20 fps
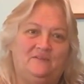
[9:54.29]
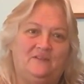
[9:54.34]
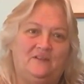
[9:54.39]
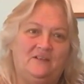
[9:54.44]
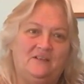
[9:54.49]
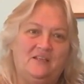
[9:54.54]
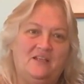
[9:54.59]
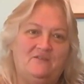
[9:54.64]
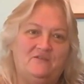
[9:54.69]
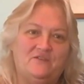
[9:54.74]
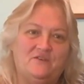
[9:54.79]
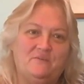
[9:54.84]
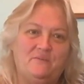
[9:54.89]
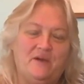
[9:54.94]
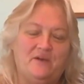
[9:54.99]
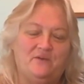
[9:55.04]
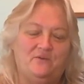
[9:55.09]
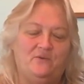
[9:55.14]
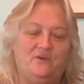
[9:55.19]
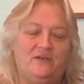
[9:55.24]
I love her no
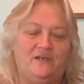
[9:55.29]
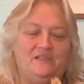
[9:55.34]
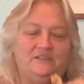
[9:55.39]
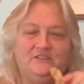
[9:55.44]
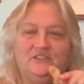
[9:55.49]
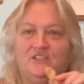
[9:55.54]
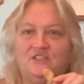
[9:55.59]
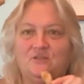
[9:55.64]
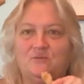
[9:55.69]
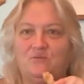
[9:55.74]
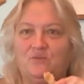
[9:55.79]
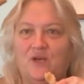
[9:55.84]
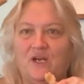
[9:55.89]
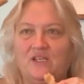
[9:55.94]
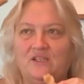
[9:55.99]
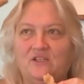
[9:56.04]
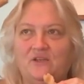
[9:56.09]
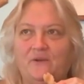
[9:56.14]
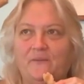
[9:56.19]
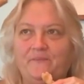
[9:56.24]
matter what. Such a
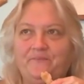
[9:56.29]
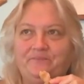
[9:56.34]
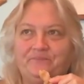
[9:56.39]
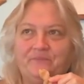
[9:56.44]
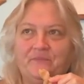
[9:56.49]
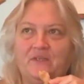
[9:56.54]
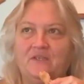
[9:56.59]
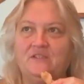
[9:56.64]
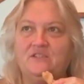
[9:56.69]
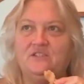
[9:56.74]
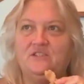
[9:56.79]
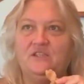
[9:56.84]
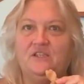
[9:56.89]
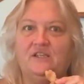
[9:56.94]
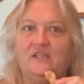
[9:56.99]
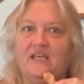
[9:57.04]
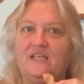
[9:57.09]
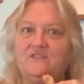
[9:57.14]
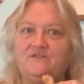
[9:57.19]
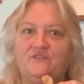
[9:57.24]
brat though. She,
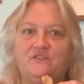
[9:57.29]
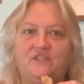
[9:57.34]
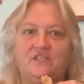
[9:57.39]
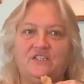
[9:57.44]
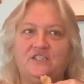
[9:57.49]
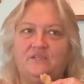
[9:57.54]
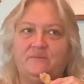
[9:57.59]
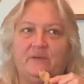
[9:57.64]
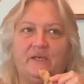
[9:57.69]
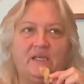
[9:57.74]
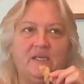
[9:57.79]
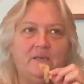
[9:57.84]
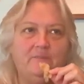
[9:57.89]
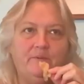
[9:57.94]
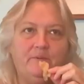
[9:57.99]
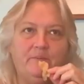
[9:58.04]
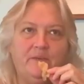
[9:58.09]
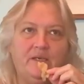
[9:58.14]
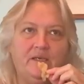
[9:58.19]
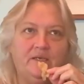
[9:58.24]
the last few nights she's been
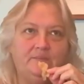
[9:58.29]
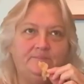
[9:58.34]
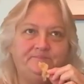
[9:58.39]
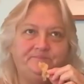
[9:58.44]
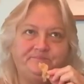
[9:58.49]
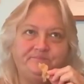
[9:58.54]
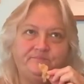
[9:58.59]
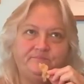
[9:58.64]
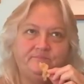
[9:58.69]
keeping me up.